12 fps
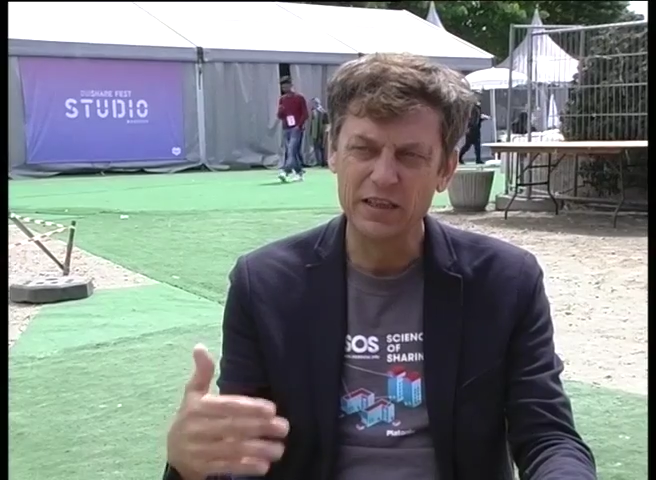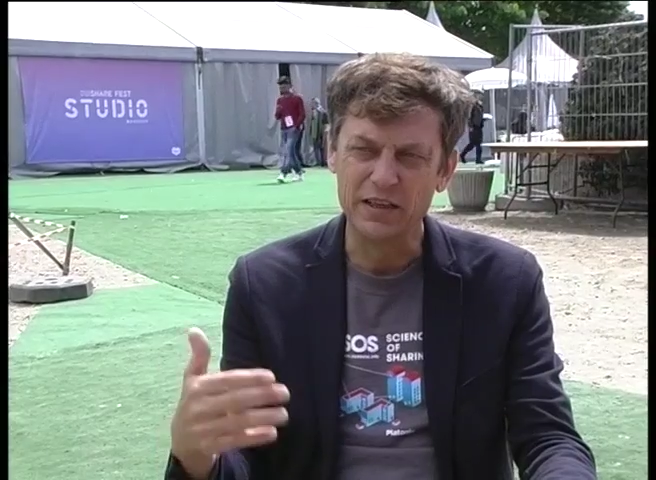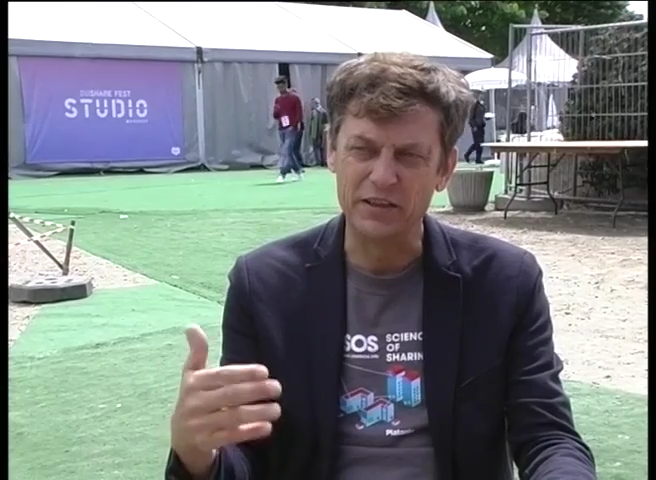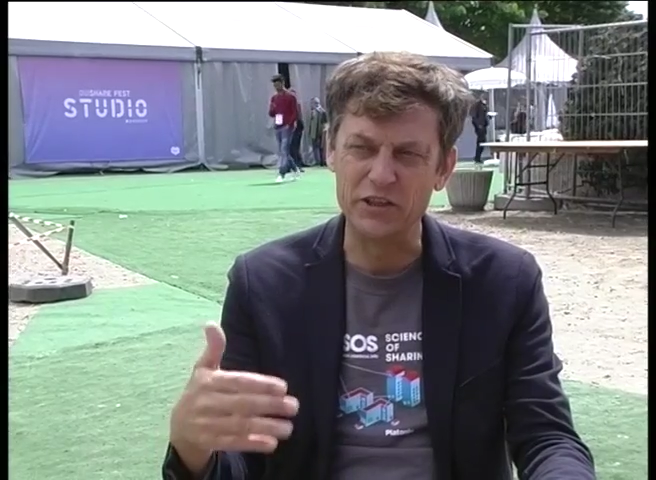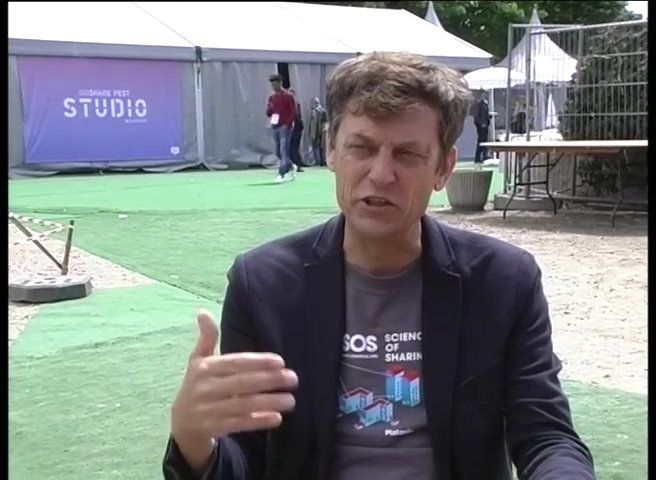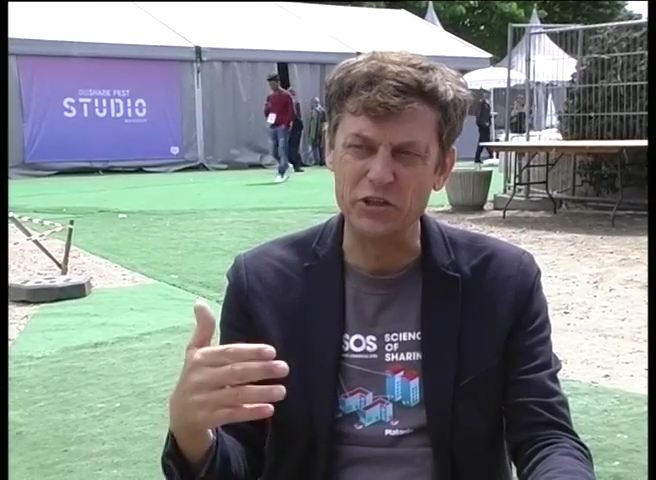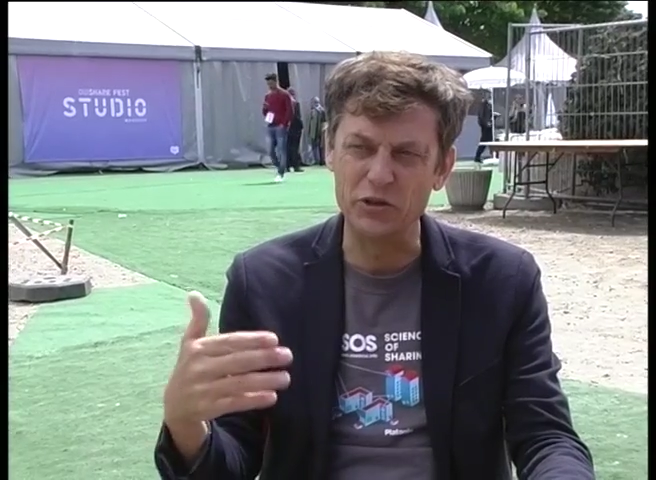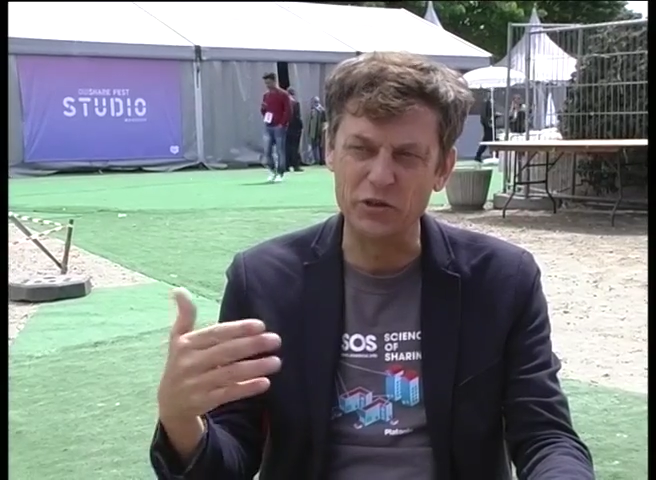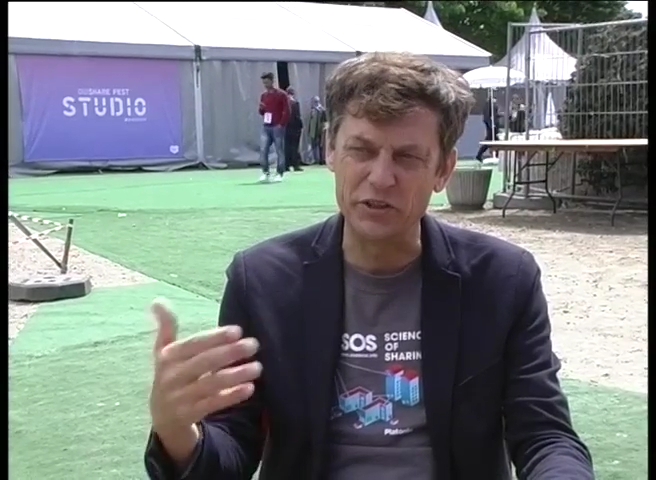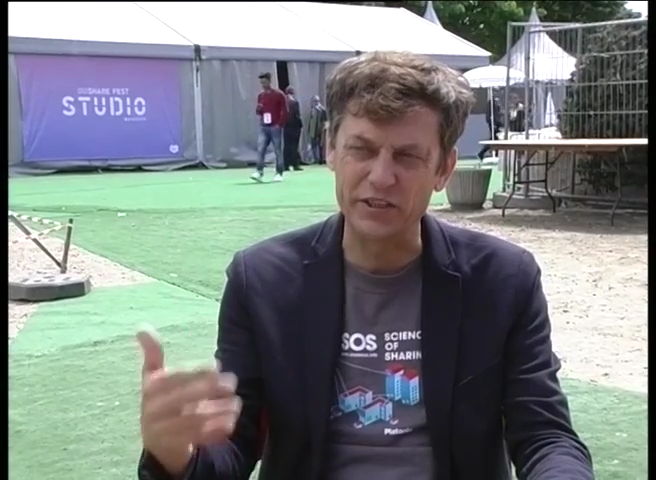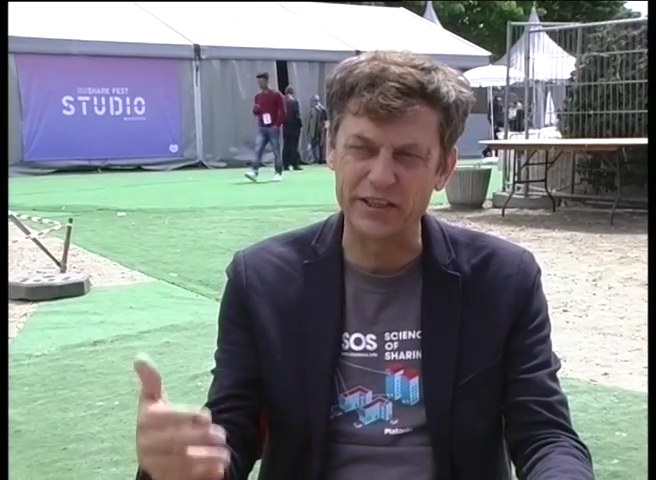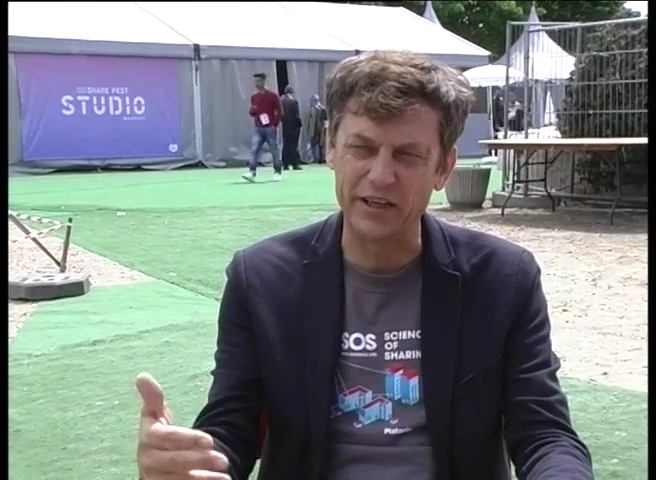this new
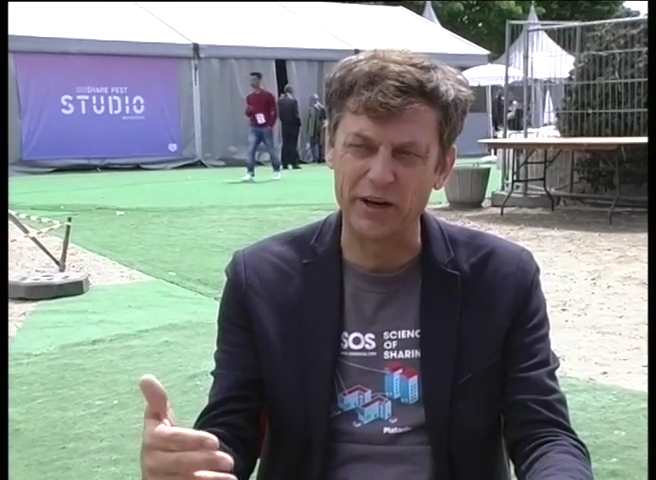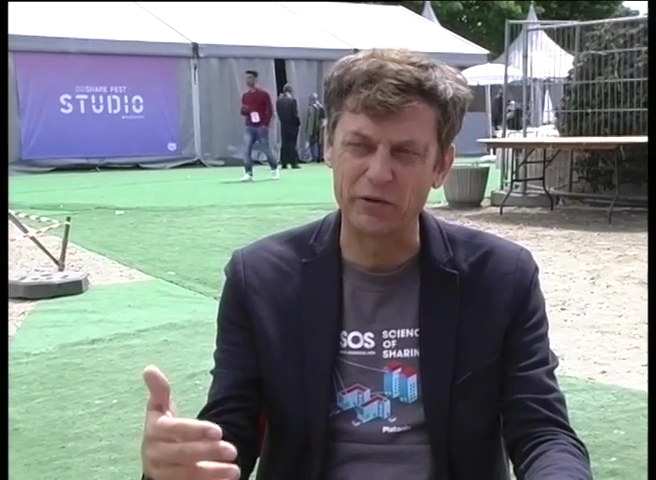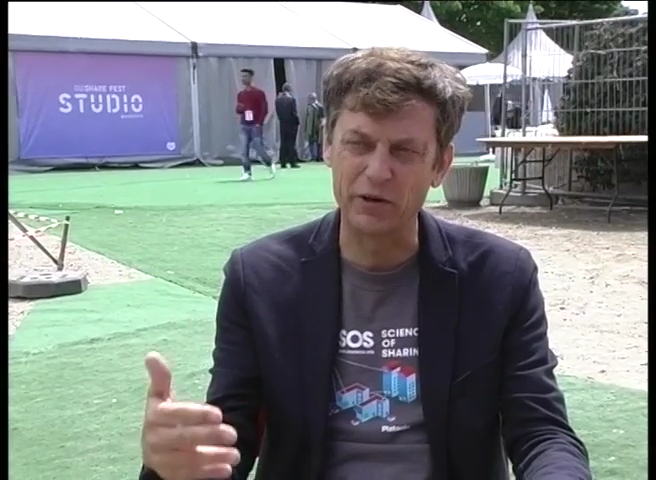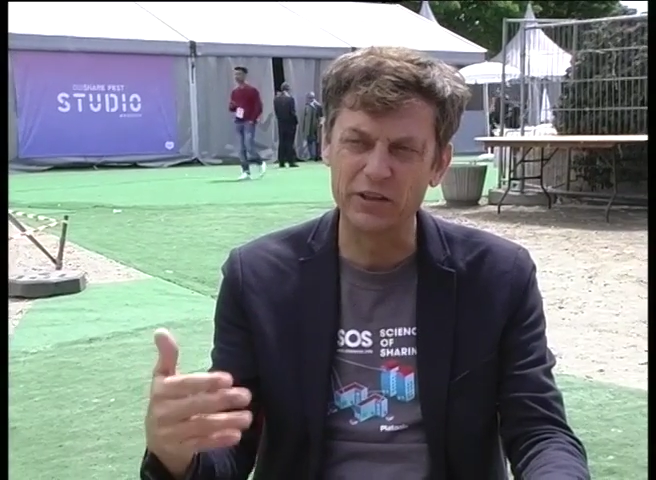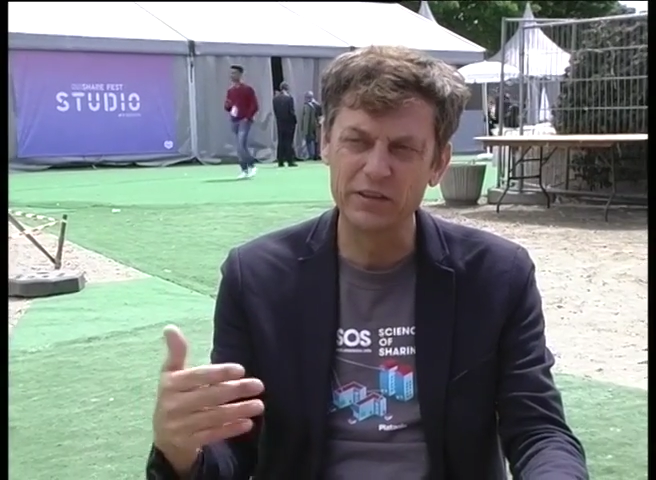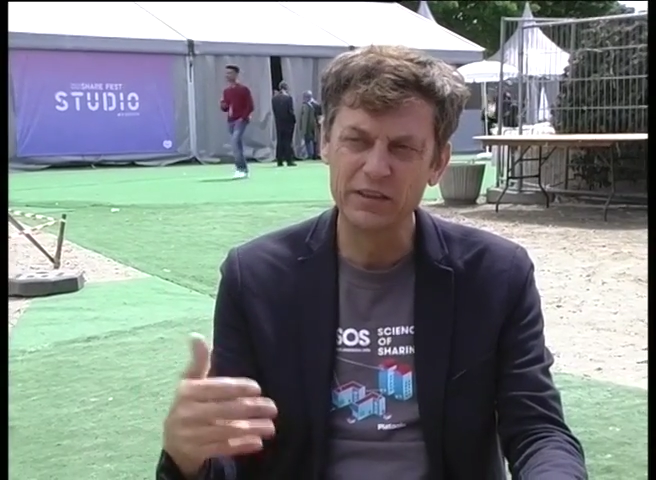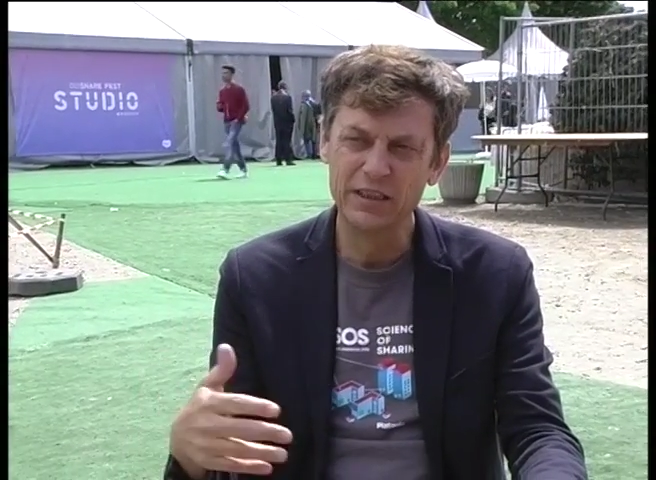scenario.